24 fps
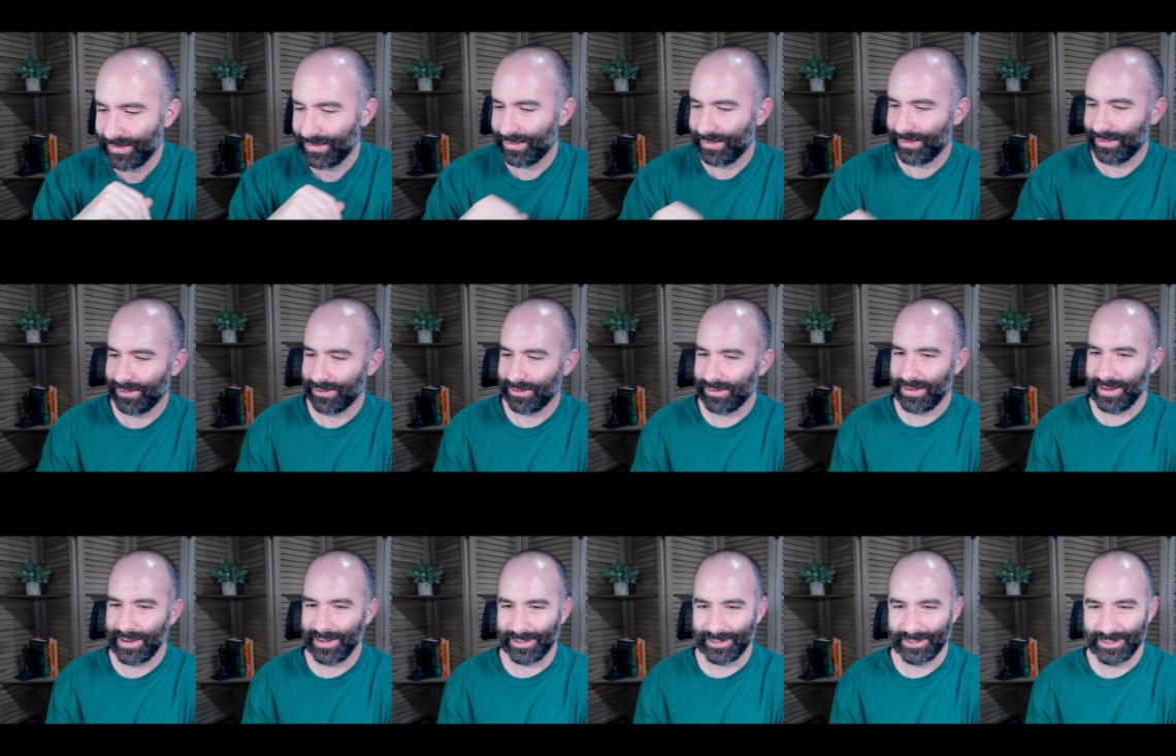
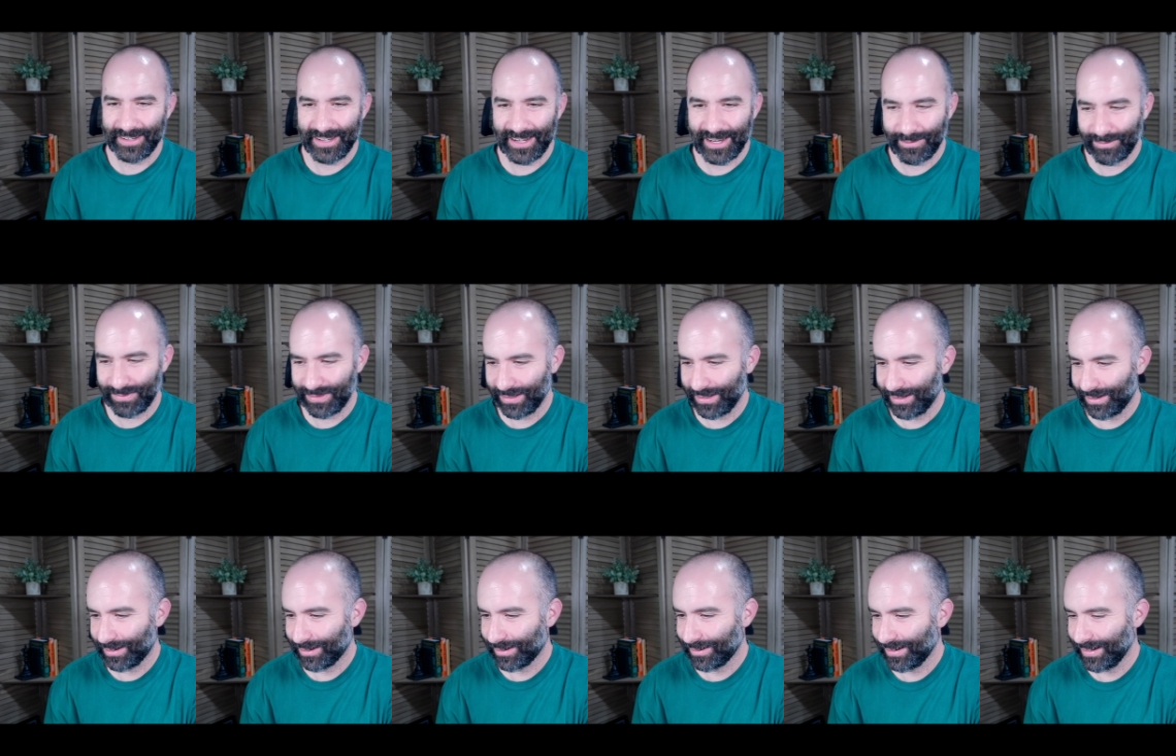Okay, good games.
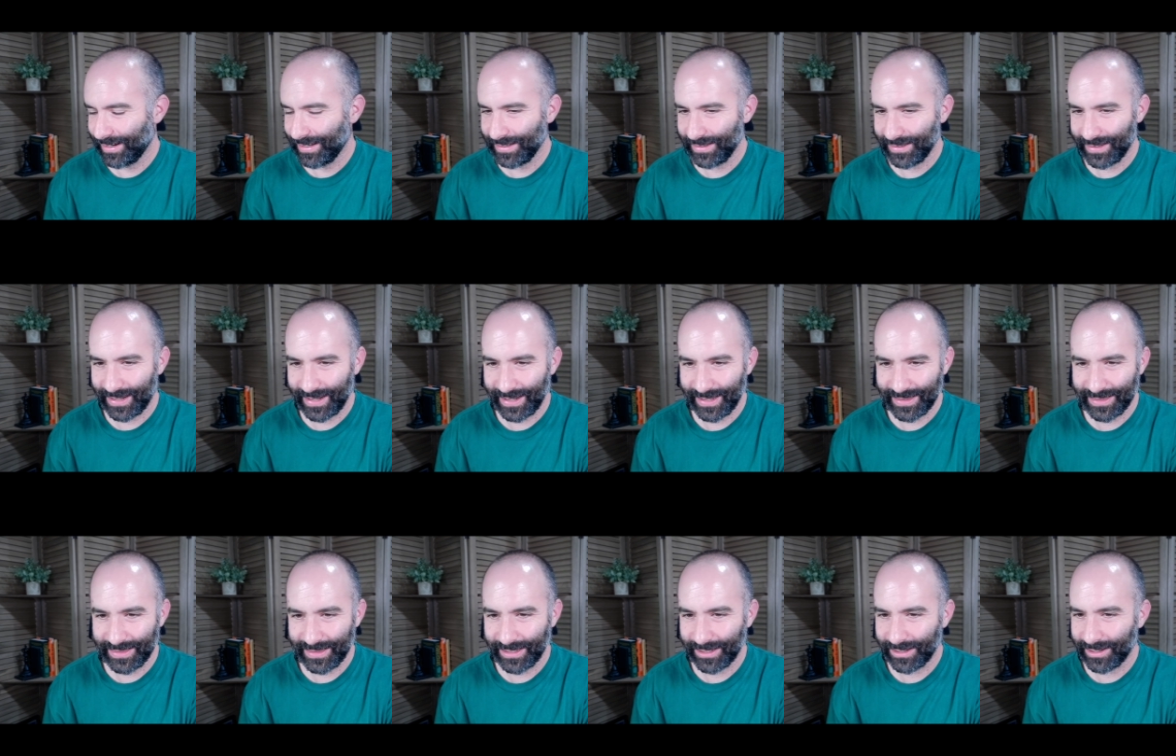All right, I
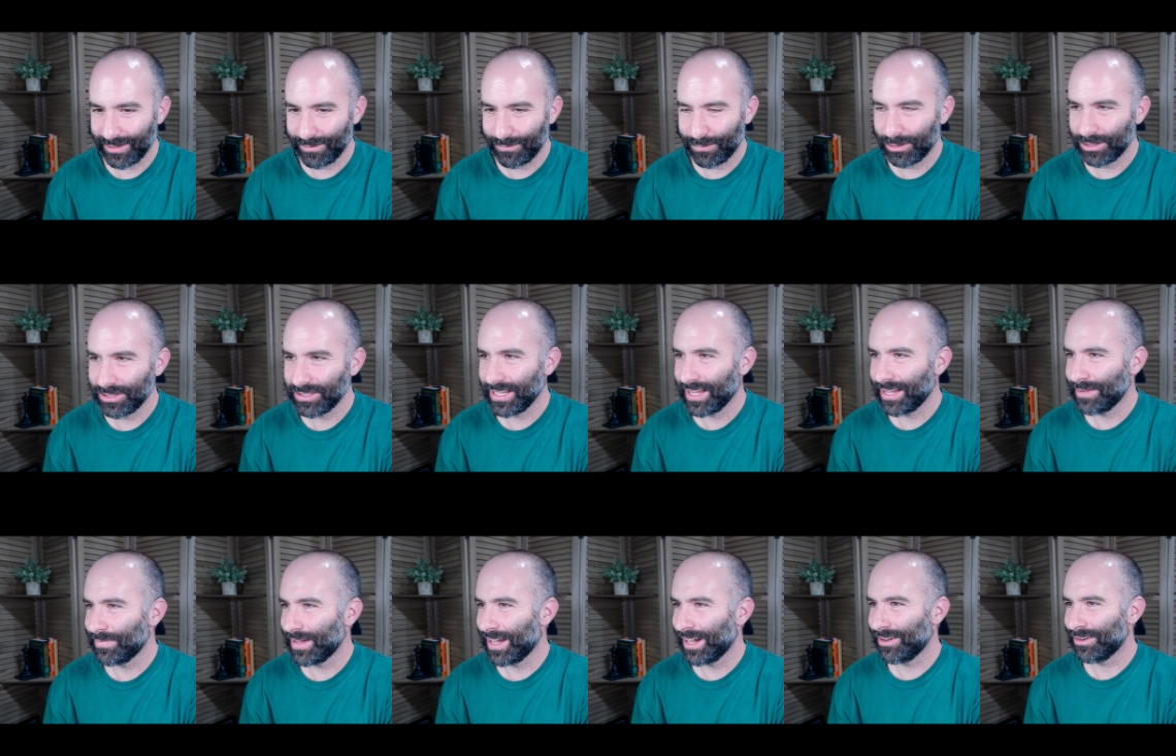think, unfortunately,
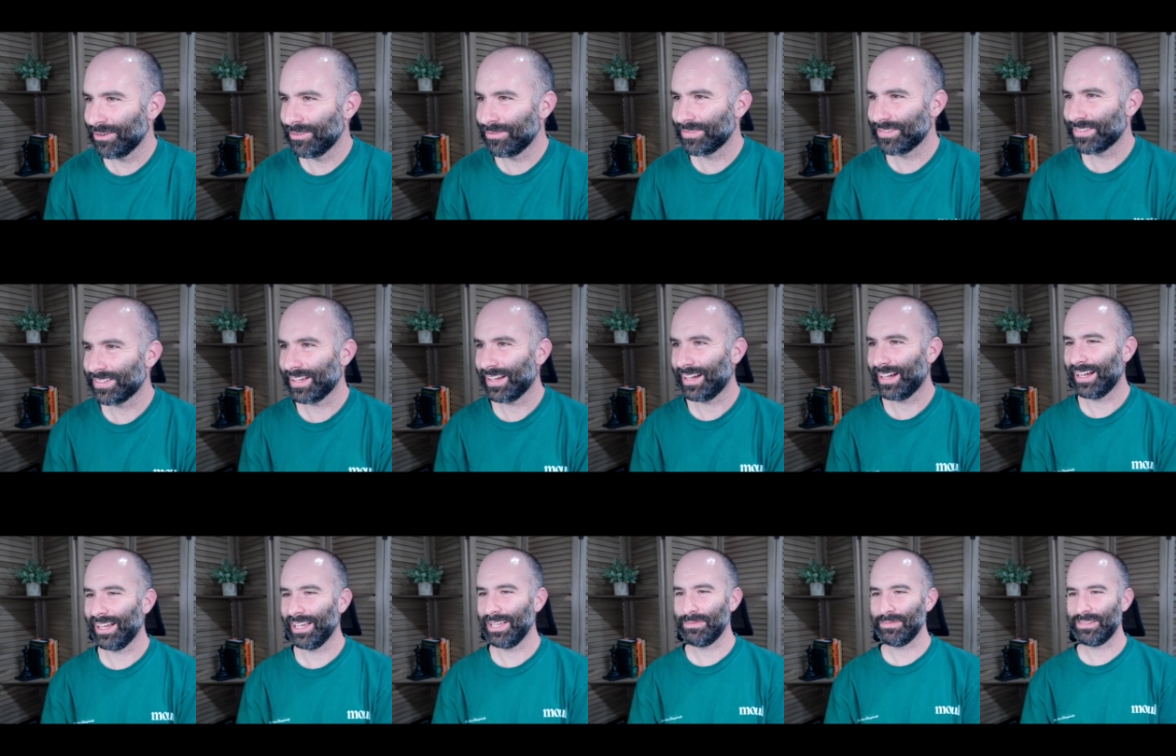I'm out of
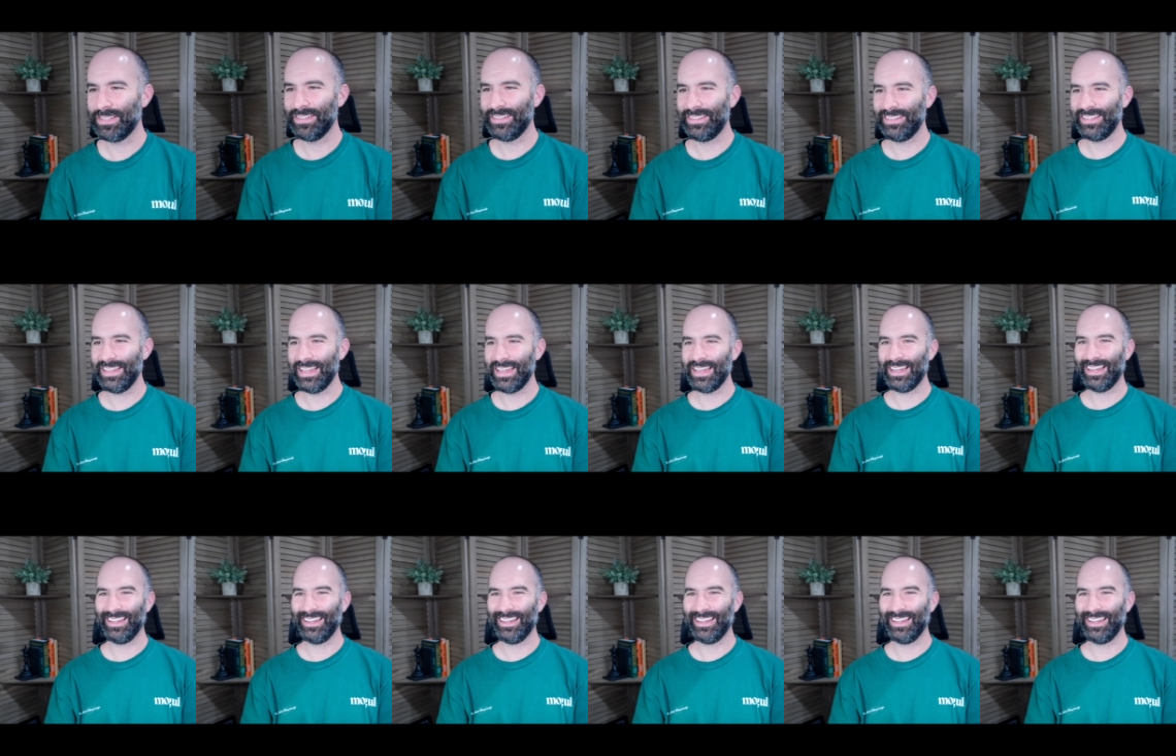time today.